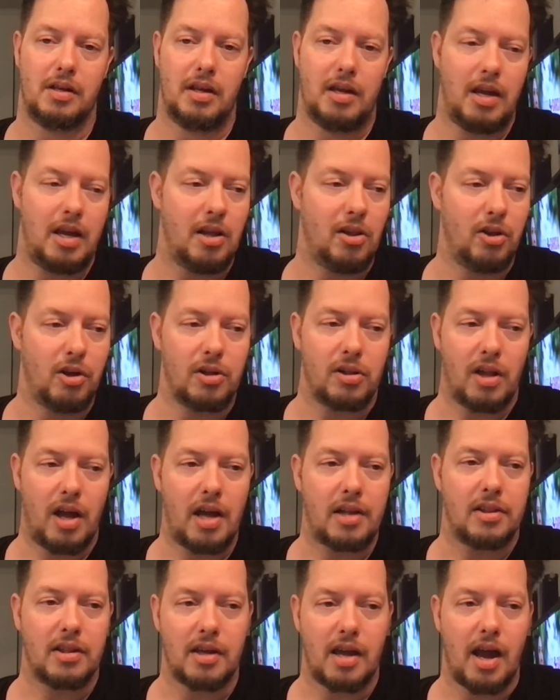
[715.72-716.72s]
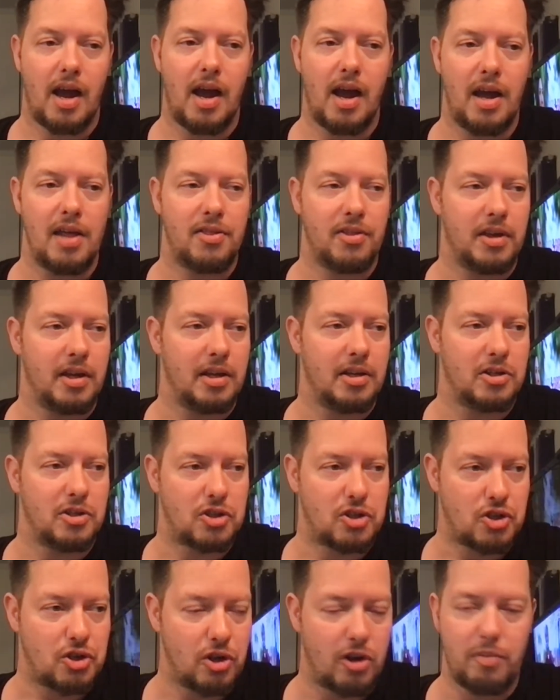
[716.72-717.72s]
He looked like the guy that
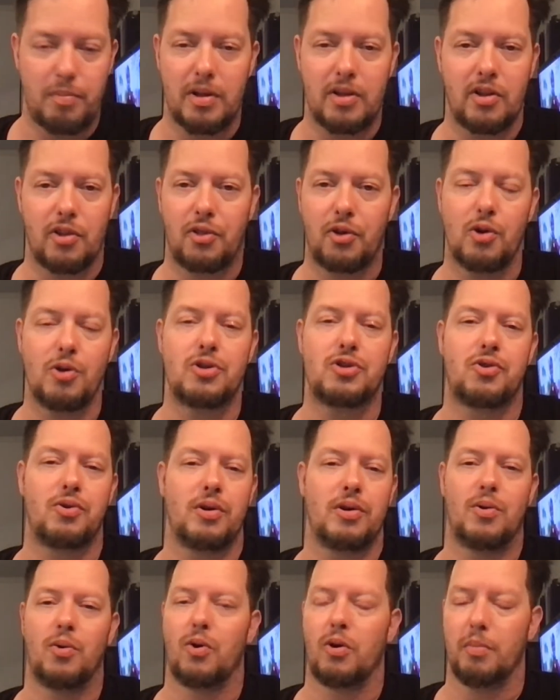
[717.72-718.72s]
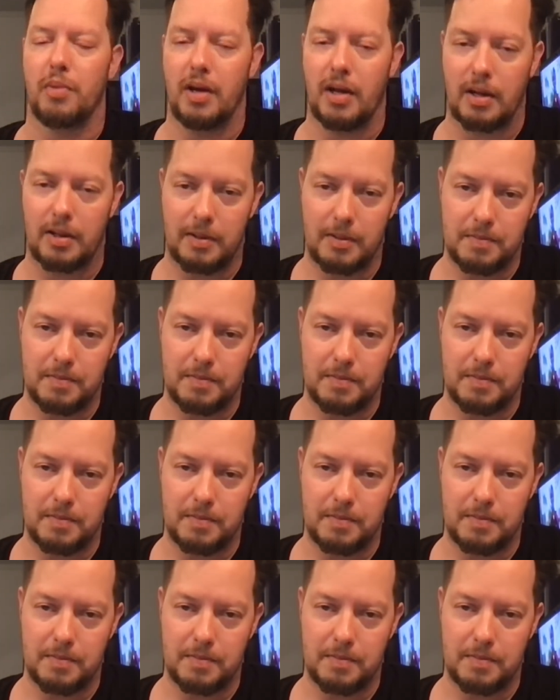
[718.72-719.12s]
should have been the third string quarterback.